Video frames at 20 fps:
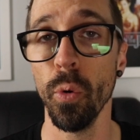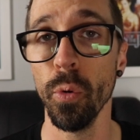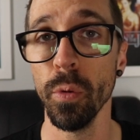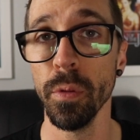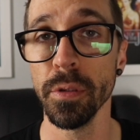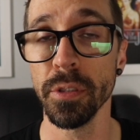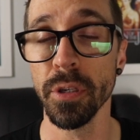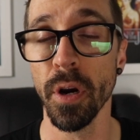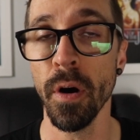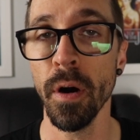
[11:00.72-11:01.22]
all
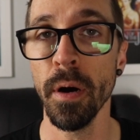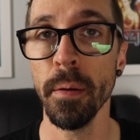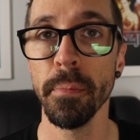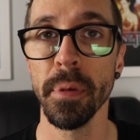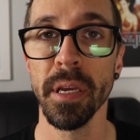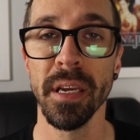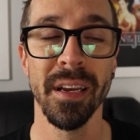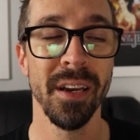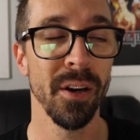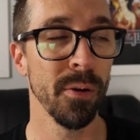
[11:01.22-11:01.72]
the time.
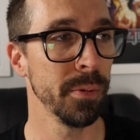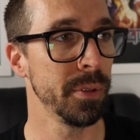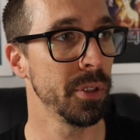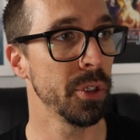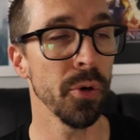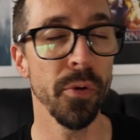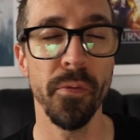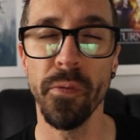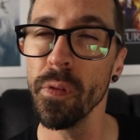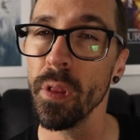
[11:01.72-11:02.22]
It was
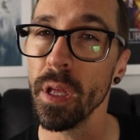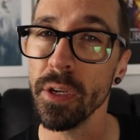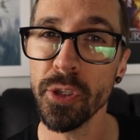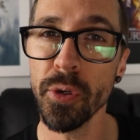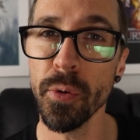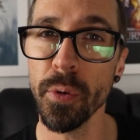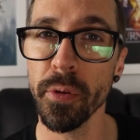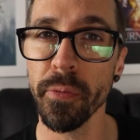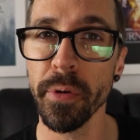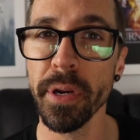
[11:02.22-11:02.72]
good for like
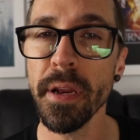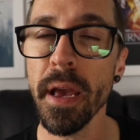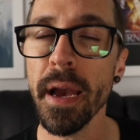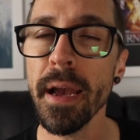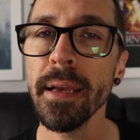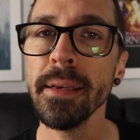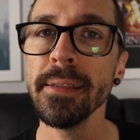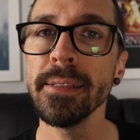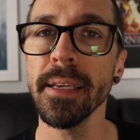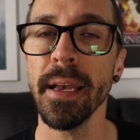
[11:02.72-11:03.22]
2 or 3
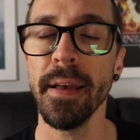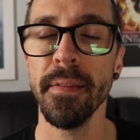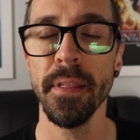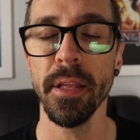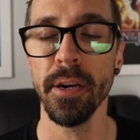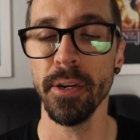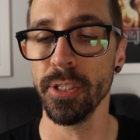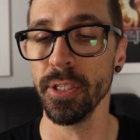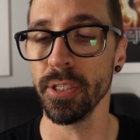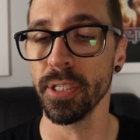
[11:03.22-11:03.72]
days, and
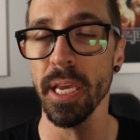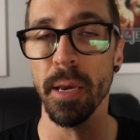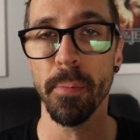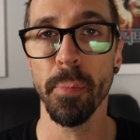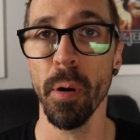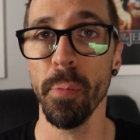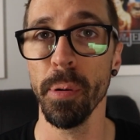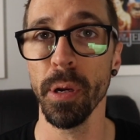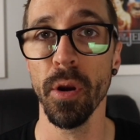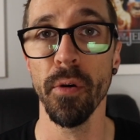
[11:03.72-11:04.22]
then it just kept
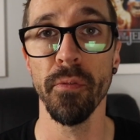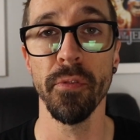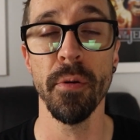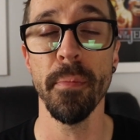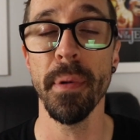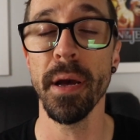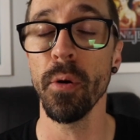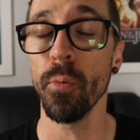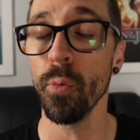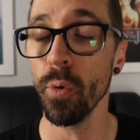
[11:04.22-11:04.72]
popping off. No
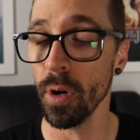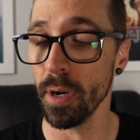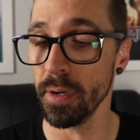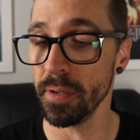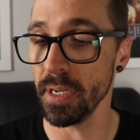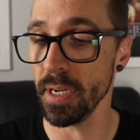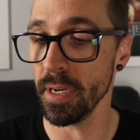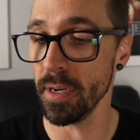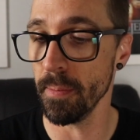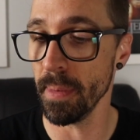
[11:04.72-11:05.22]
matter what I
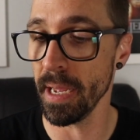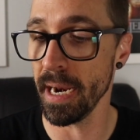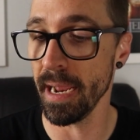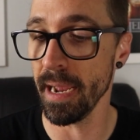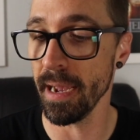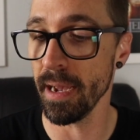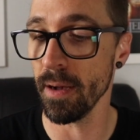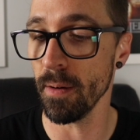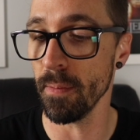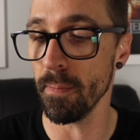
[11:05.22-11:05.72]
did, no matter
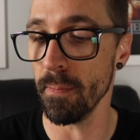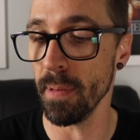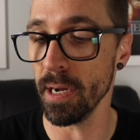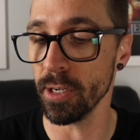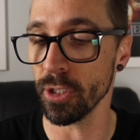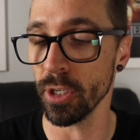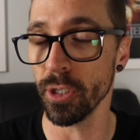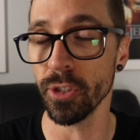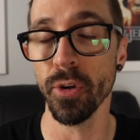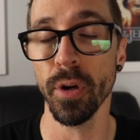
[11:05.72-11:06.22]
how
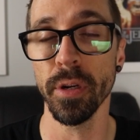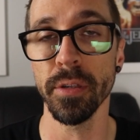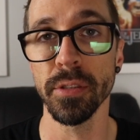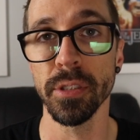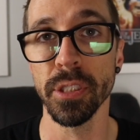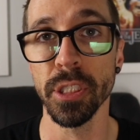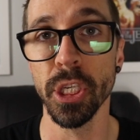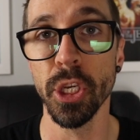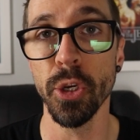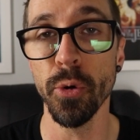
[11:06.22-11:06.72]
much I tried to
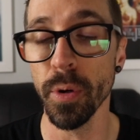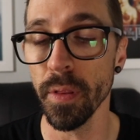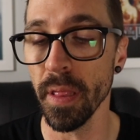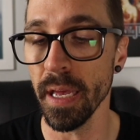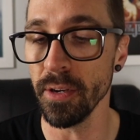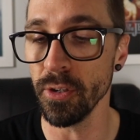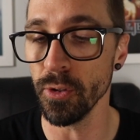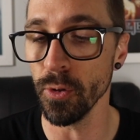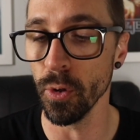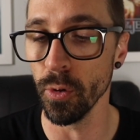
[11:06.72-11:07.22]
secure
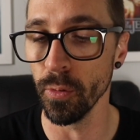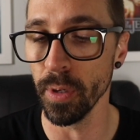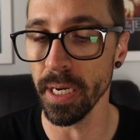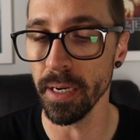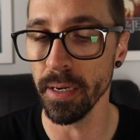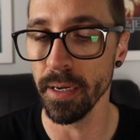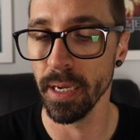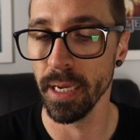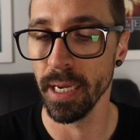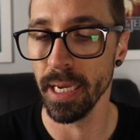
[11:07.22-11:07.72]
that door
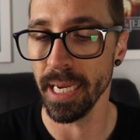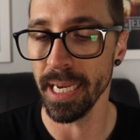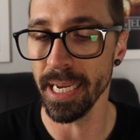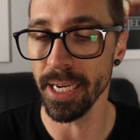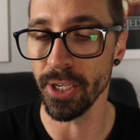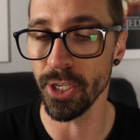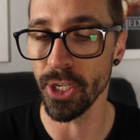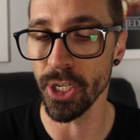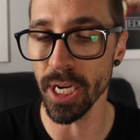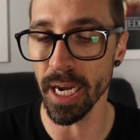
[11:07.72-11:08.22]
in,
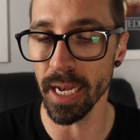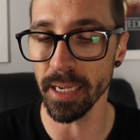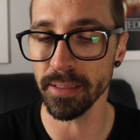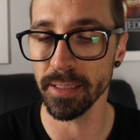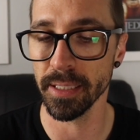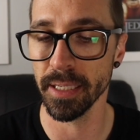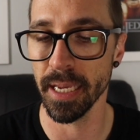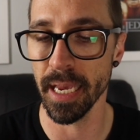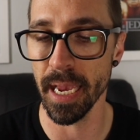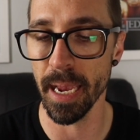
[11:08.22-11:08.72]
it
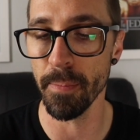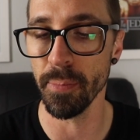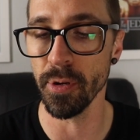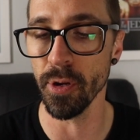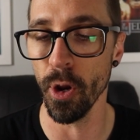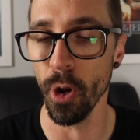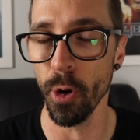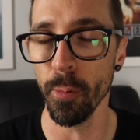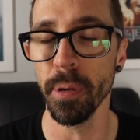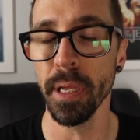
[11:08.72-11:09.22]
just kept
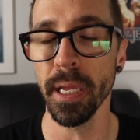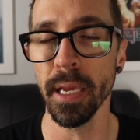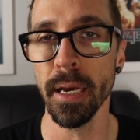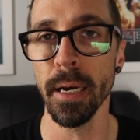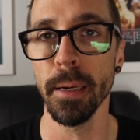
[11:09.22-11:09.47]
opening